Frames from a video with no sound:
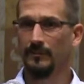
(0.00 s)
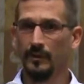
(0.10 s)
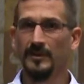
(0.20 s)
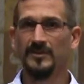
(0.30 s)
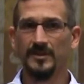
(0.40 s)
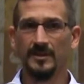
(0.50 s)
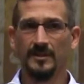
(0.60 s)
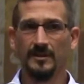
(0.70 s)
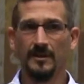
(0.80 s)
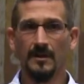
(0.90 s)
We've really
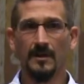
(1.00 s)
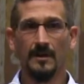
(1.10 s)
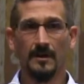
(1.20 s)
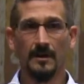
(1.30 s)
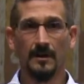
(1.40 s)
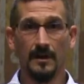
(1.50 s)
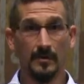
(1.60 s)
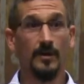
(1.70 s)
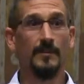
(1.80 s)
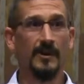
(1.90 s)
seen a
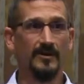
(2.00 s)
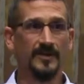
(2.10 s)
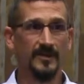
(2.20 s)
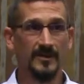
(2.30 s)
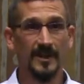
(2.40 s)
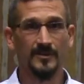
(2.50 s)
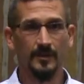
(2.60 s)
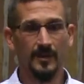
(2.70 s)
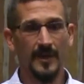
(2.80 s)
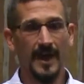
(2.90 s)
good amount of success
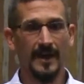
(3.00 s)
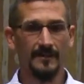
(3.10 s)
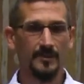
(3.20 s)
with that,